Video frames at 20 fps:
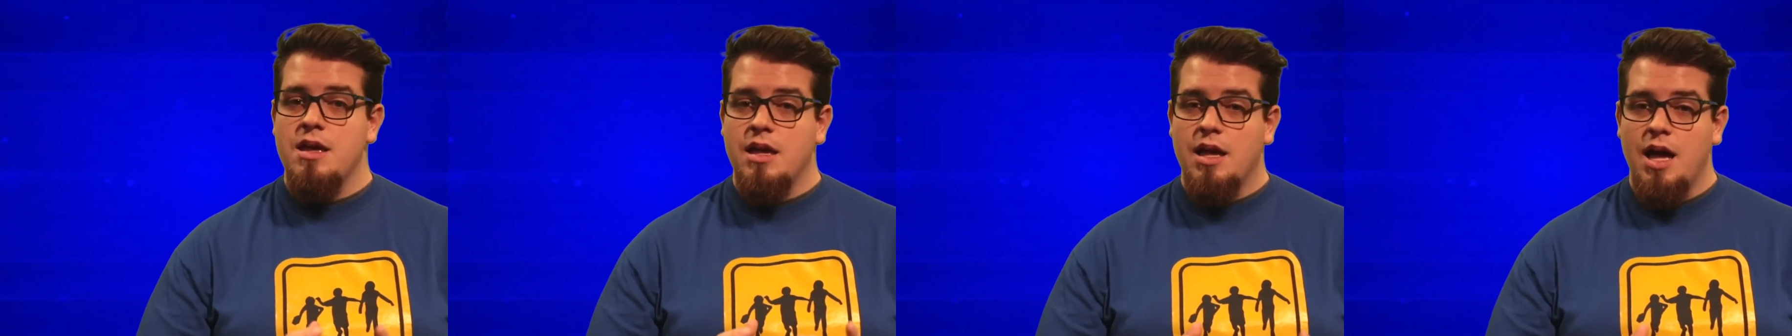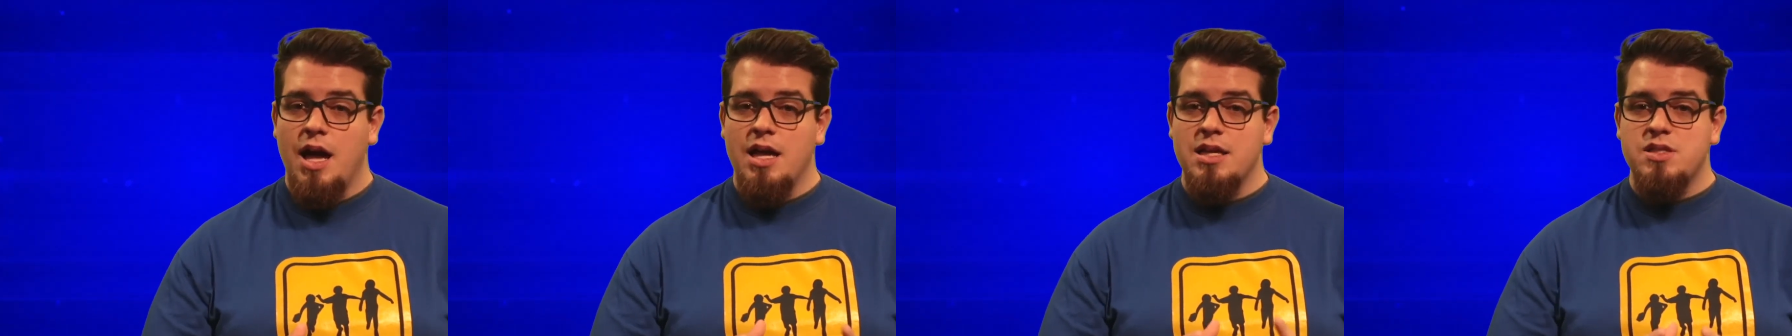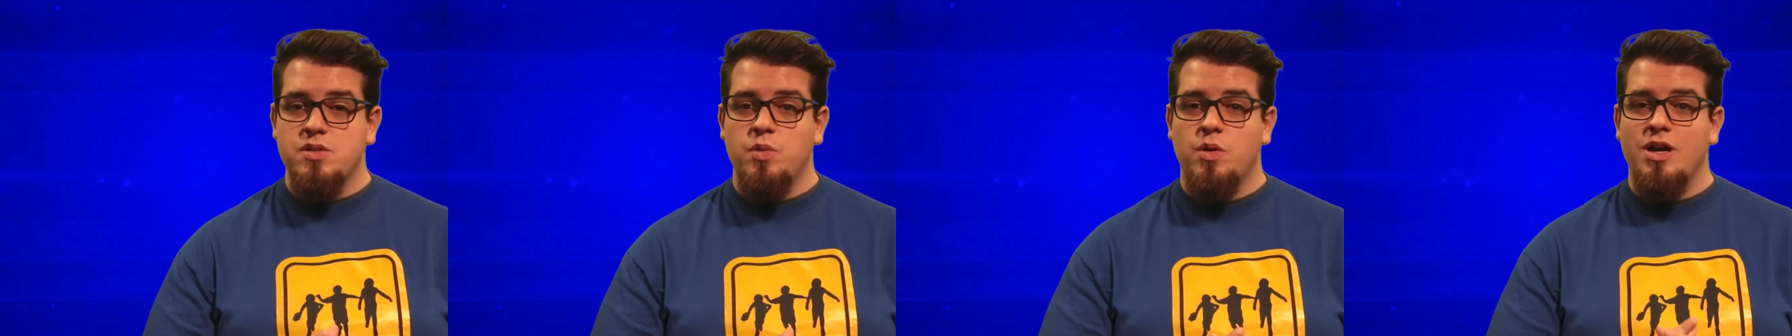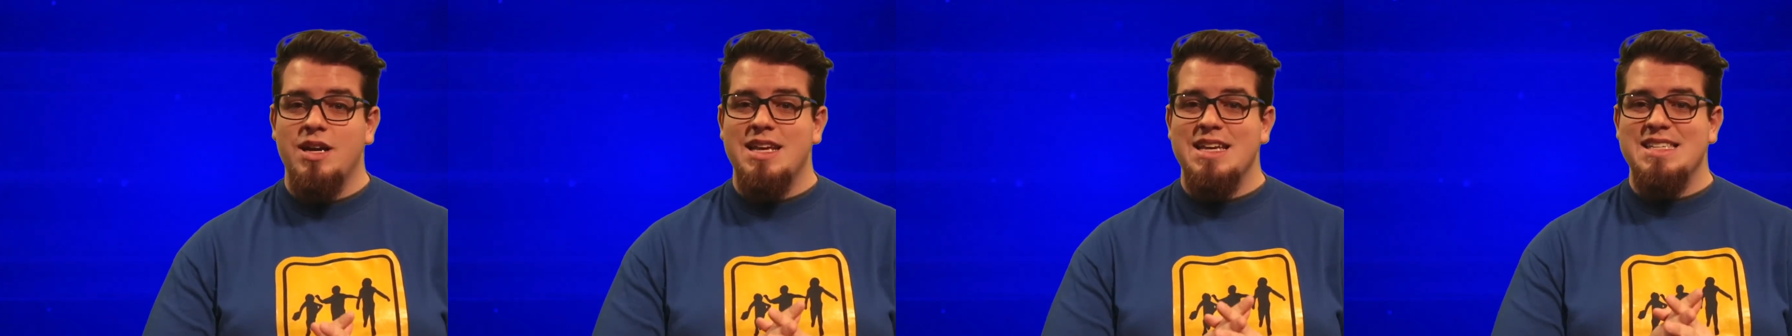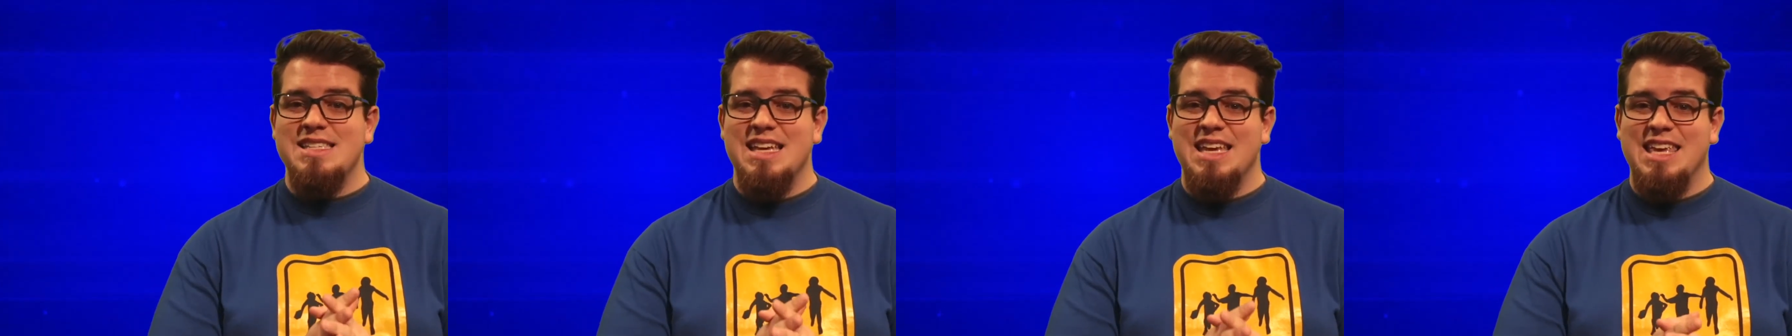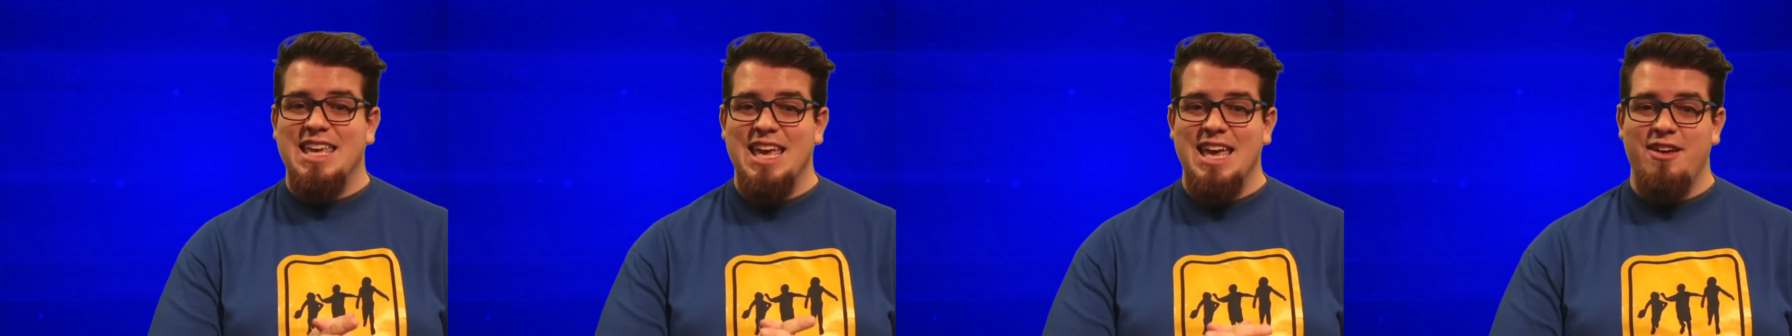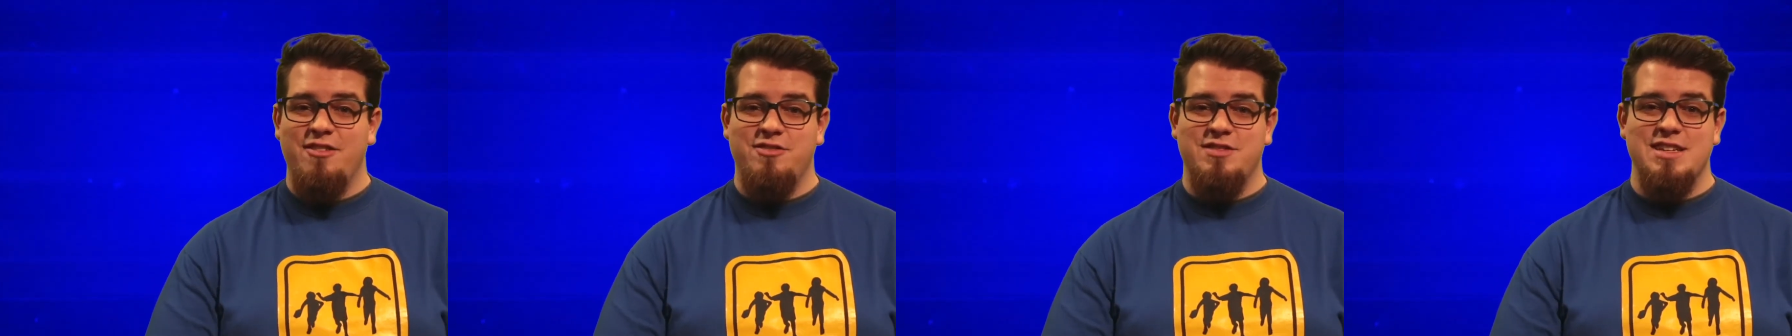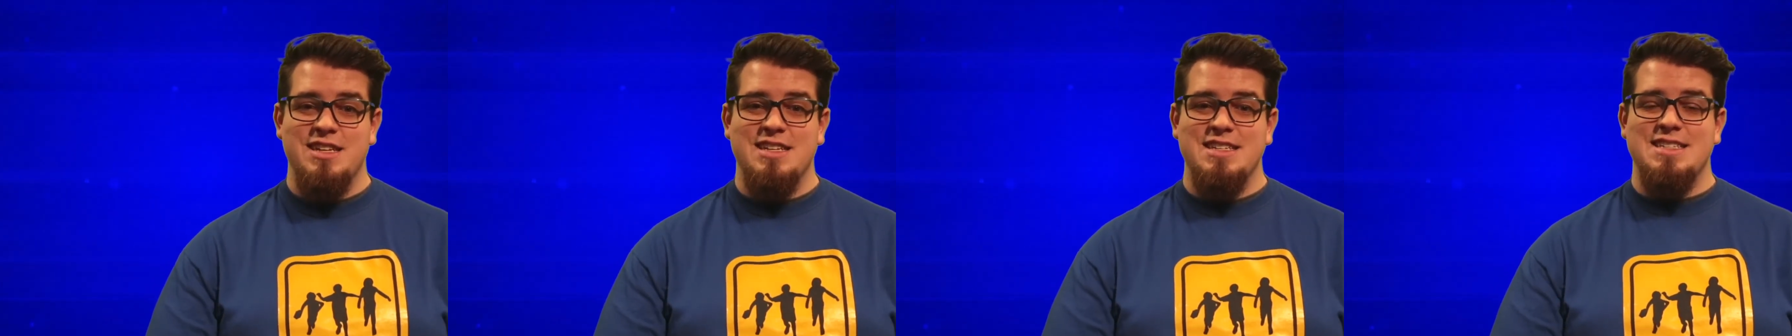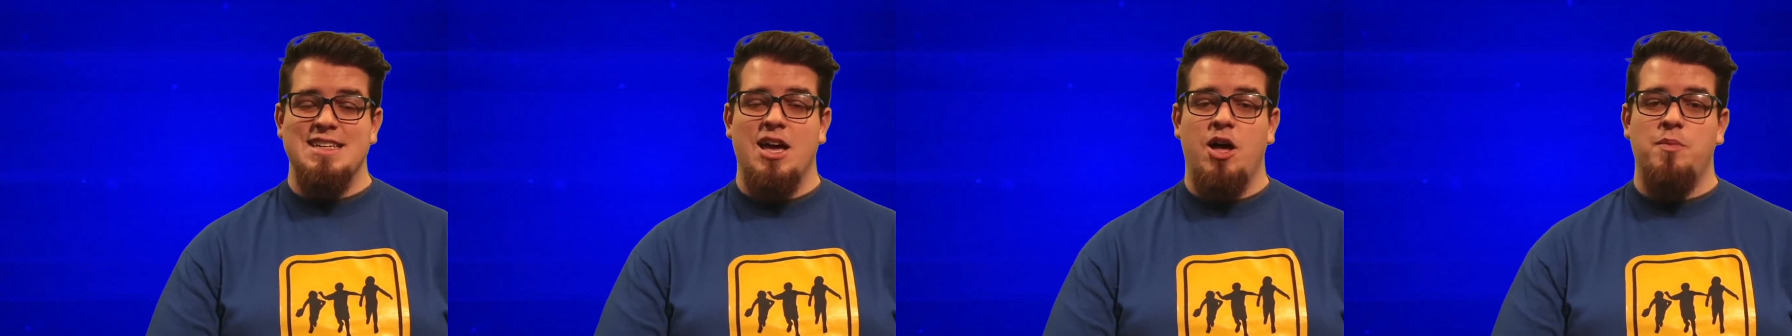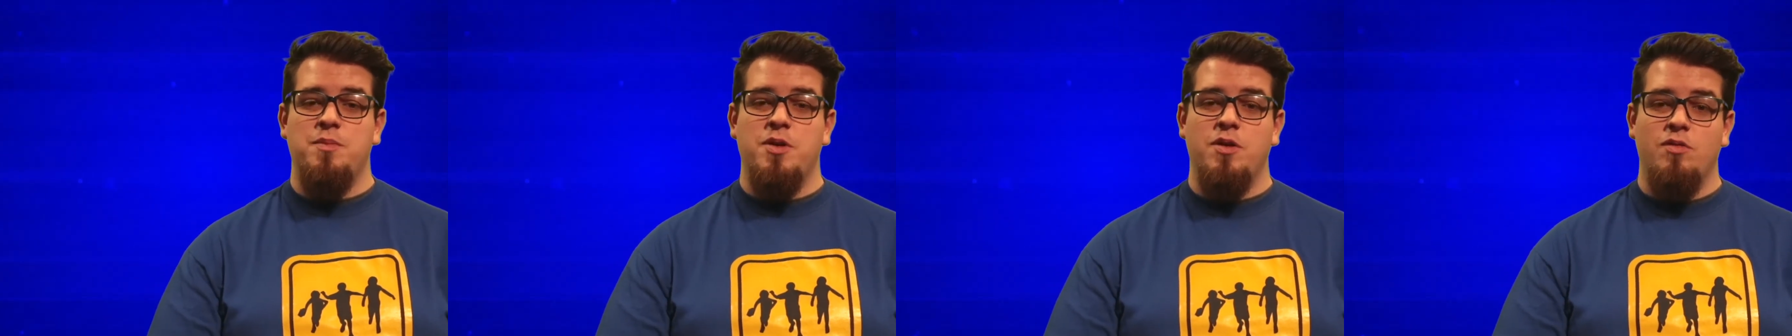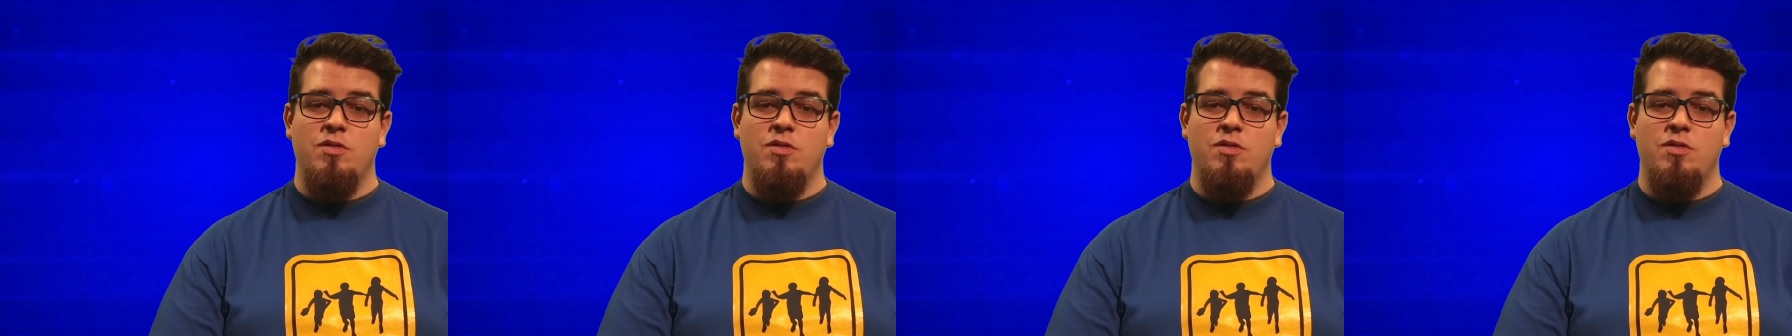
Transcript: God's word is a gift to help